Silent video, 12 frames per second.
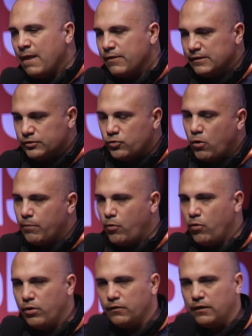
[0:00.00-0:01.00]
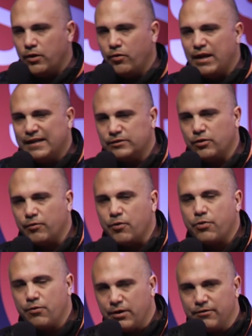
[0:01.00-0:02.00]
This scoreboard alone has over
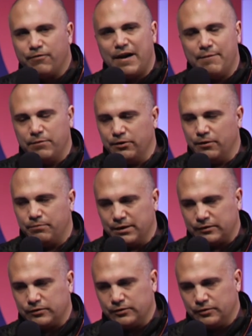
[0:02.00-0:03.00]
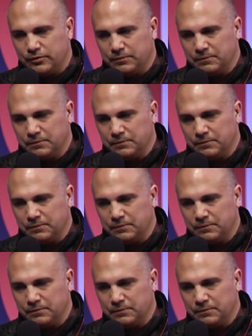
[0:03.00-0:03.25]
35 million pixels.